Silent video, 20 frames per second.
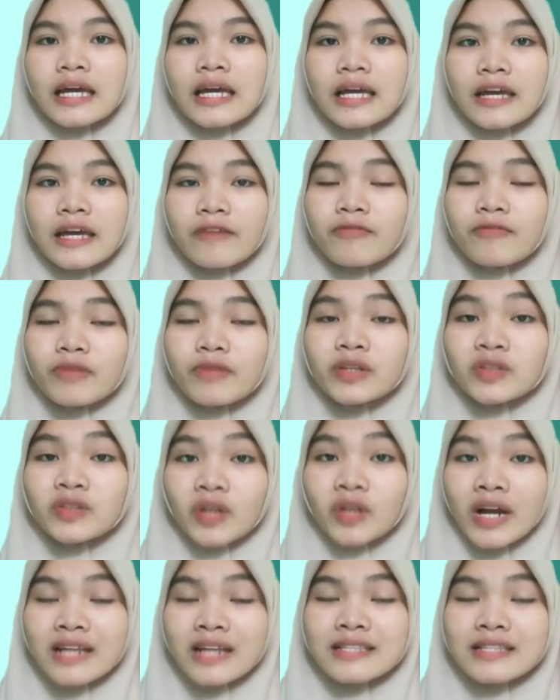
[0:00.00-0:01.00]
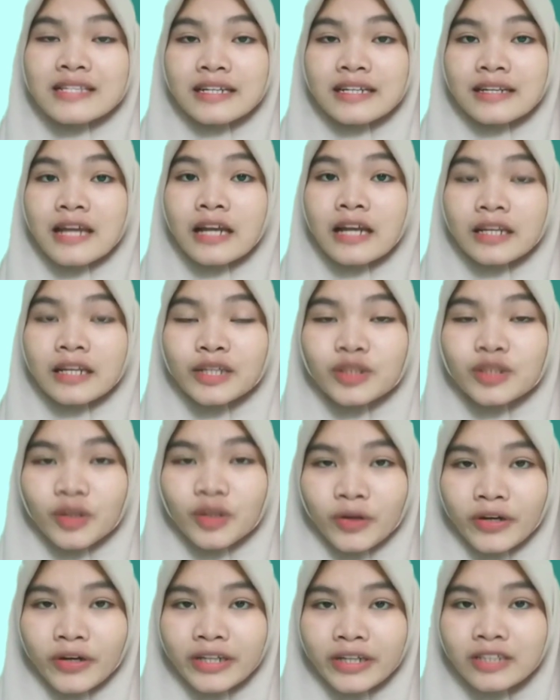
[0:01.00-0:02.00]
If we translate that
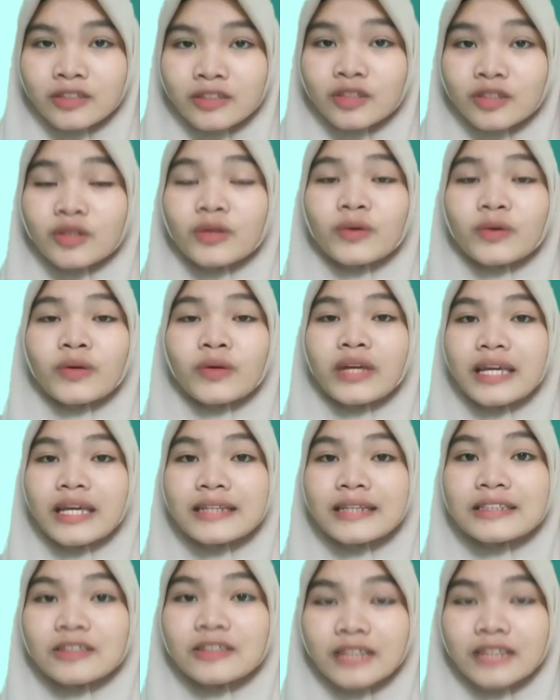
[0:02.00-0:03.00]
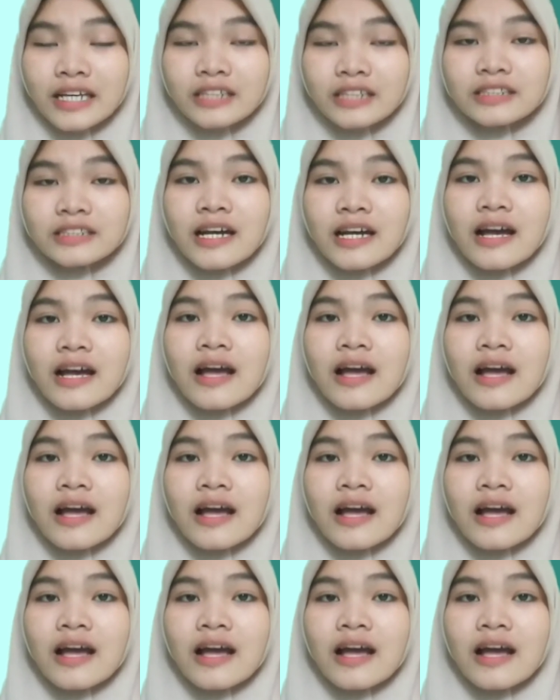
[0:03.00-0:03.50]
literally to Indonesia,